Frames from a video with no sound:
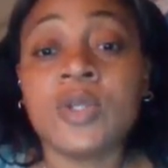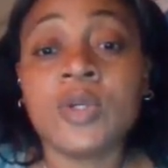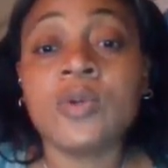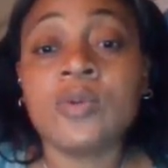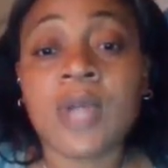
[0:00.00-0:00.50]

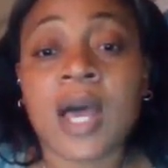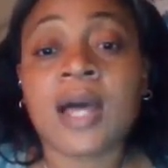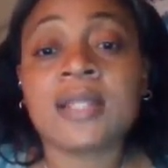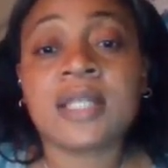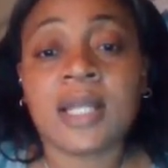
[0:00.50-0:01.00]
Do
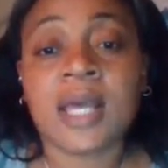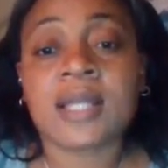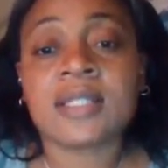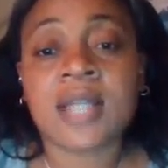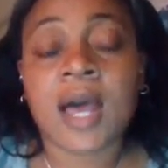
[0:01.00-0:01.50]
not
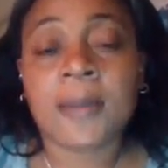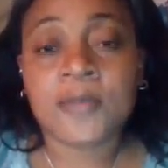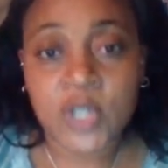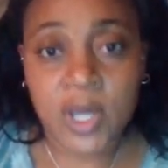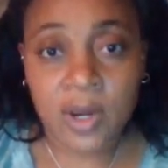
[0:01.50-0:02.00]
select
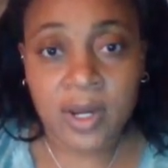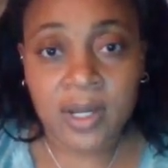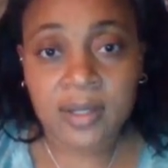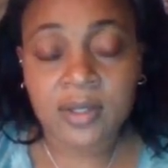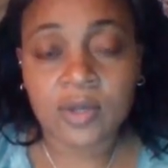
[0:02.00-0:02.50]
stop
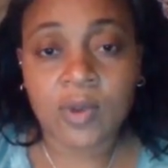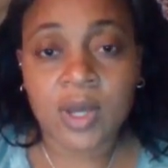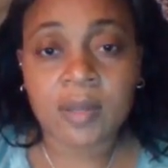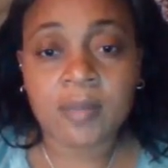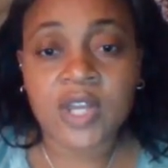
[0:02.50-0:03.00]
sharing. You
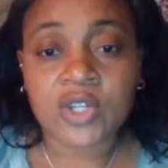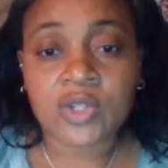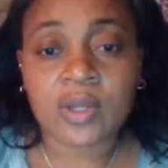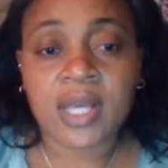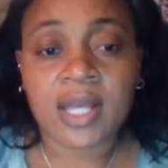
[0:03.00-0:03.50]
want to make
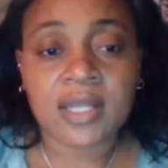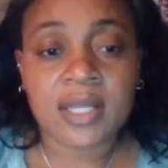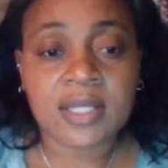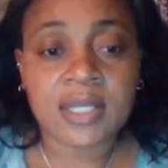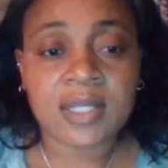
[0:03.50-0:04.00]
sure that
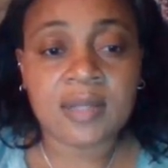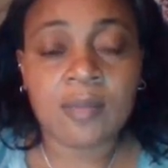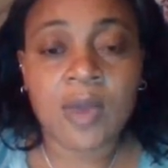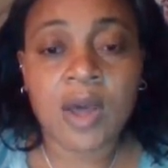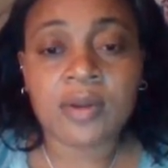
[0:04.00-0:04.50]
this is
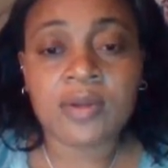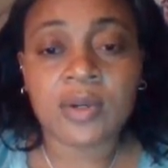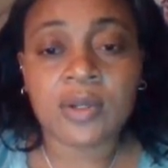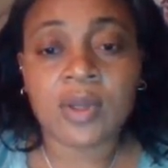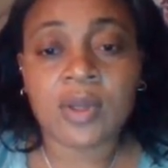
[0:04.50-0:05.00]

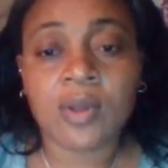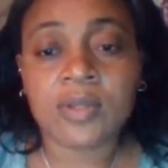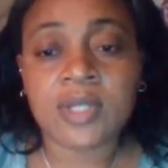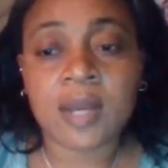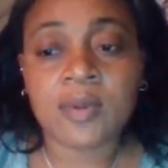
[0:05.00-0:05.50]
monitored the
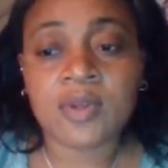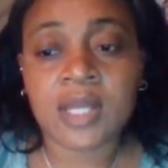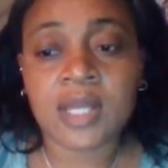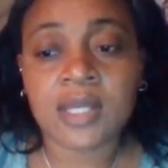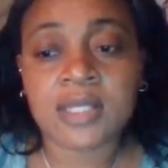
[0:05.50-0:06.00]
whole time you
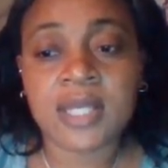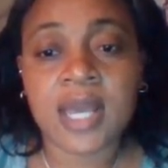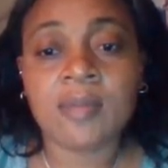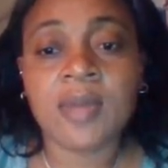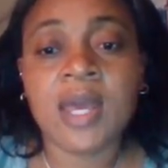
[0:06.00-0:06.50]
take the
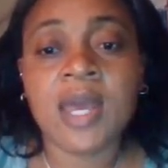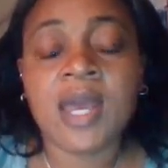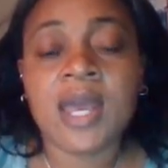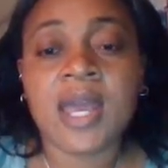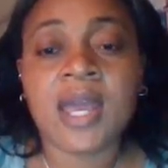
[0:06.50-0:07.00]
exam.
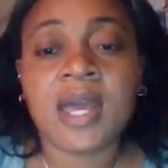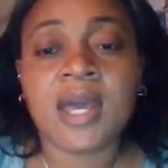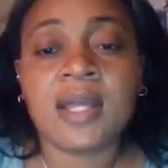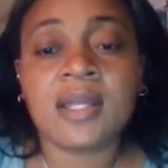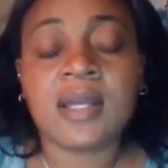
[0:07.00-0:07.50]

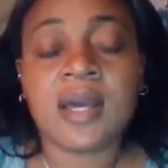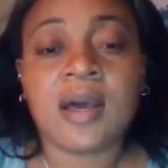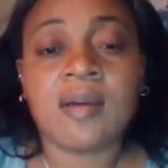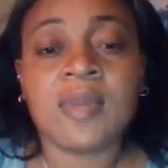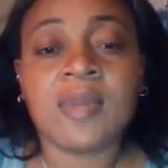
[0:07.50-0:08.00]
And
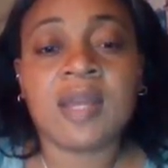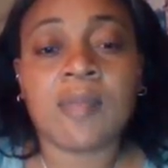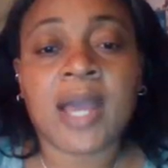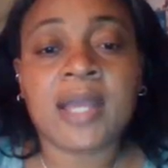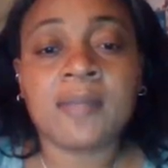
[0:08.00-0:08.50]
um, it
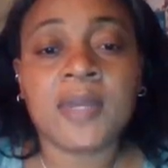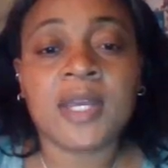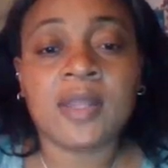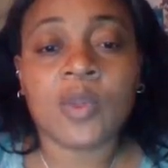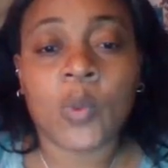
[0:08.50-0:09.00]
might
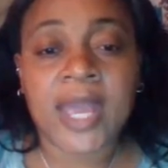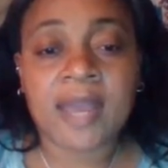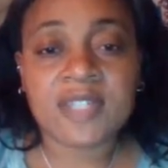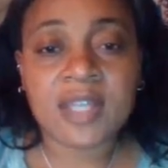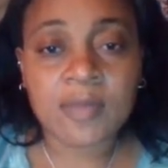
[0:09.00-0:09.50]
be in the
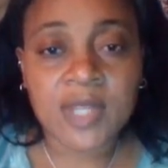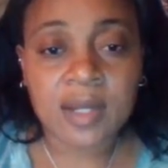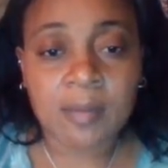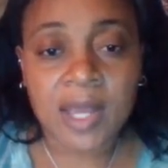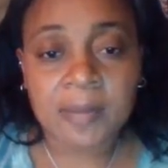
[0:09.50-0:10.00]
way of
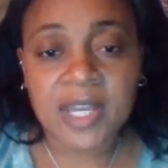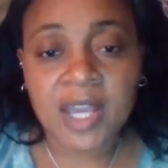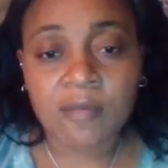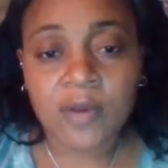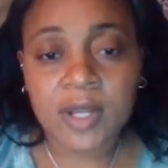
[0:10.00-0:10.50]
something. It might be
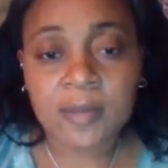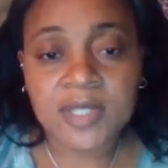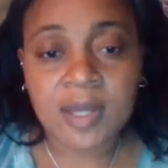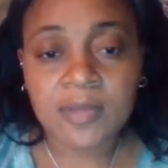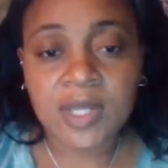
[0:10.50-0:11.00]
covering up
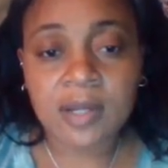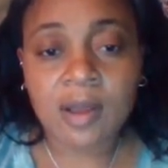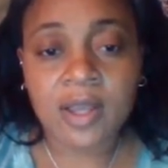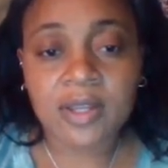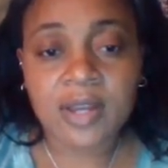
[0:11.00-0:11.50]
something.
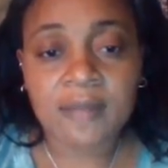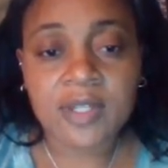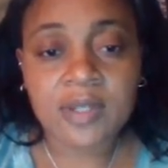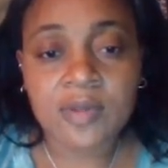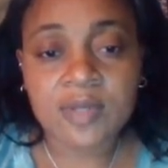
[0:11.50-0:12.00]
All you have
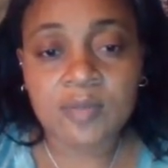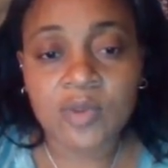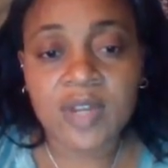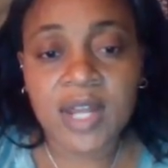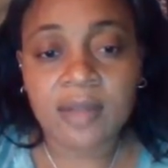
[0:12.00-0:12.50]
to do is
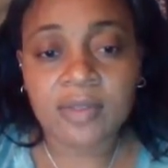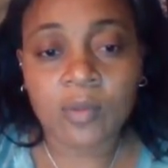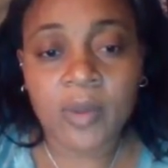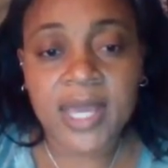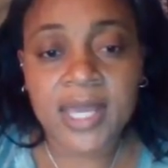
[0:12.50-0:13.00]
move it out
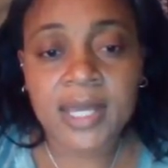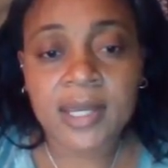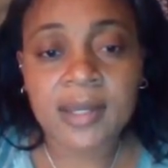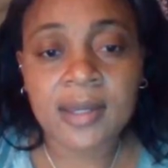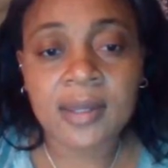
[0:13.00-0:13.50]
the way.
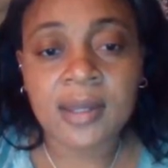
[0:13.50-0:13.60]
